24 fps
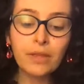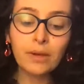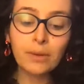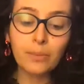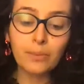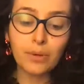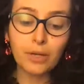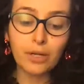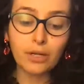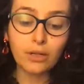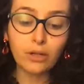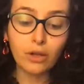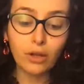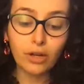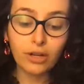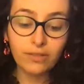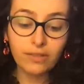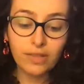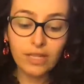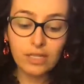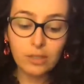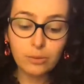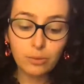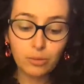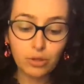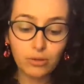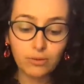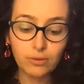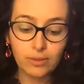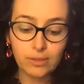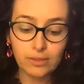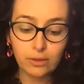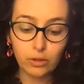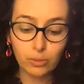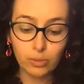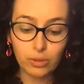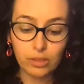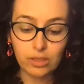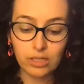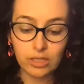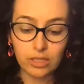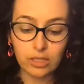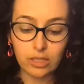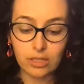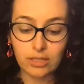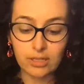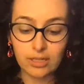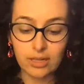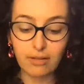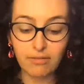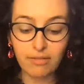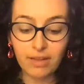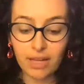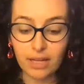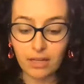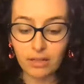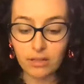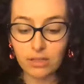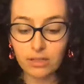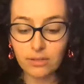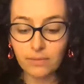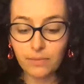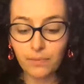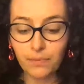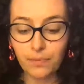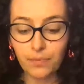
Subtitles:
But a lot of these beautiful superstitions I found